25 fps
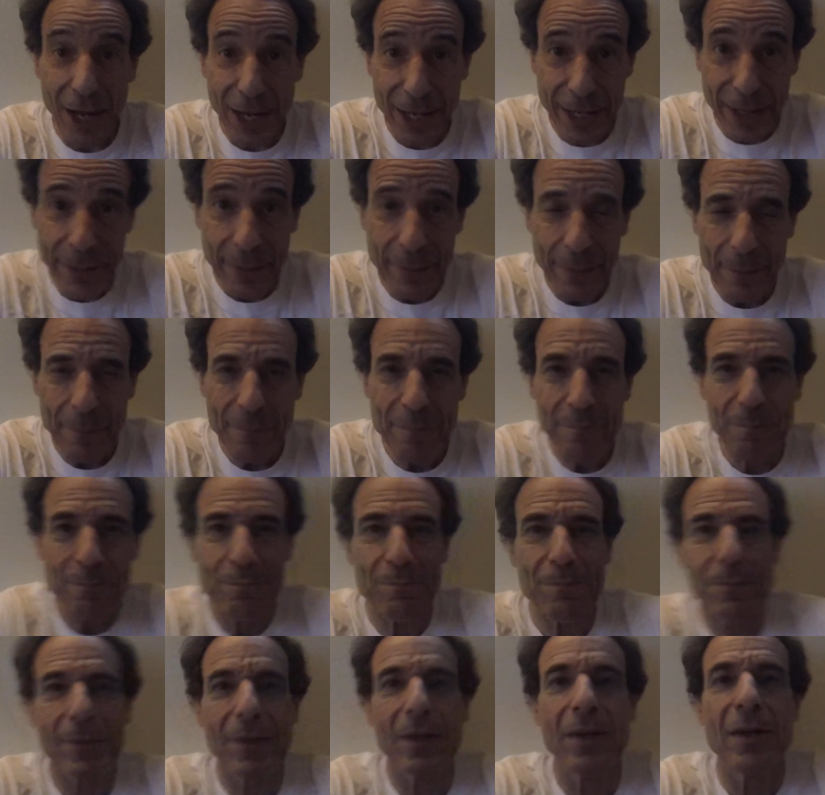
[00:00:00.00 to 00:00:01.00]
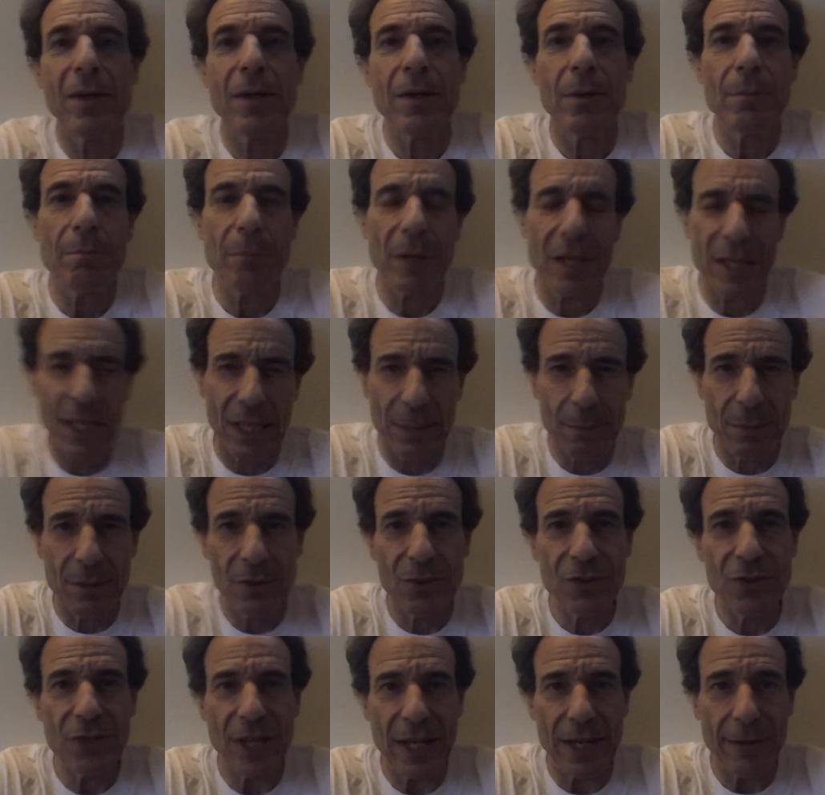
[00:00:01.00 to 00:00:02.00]
Hi, my name
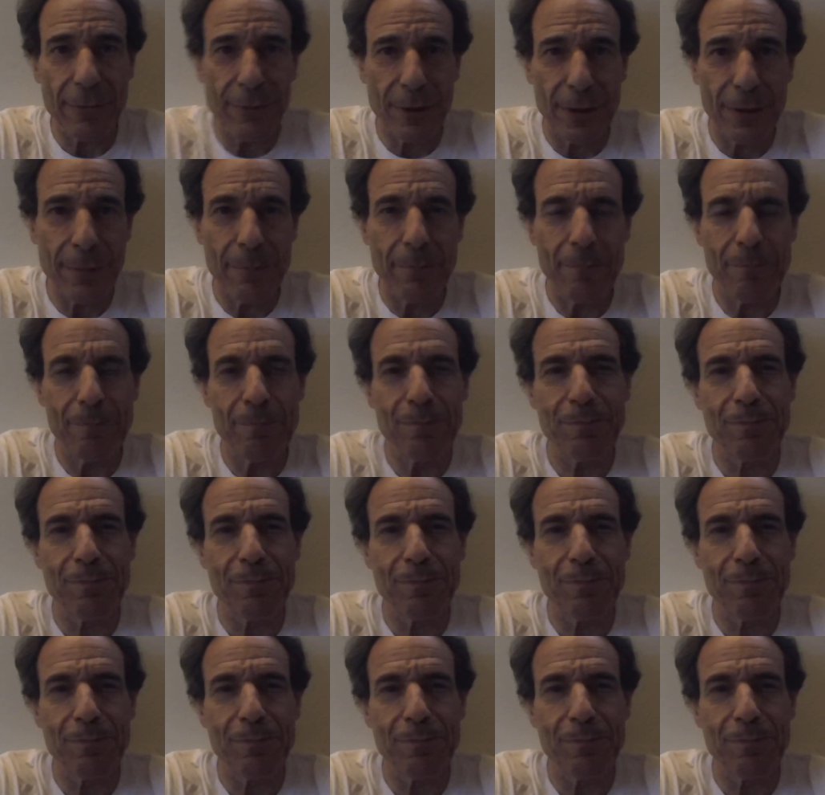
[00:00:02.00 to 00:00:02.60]
is David,